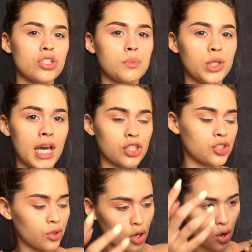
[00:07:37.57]
You just put the
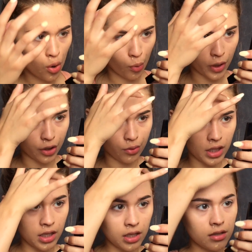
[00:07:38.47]
extra where you
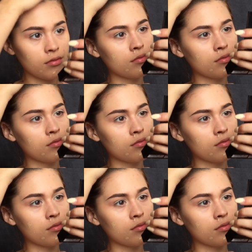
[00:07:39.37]
need it.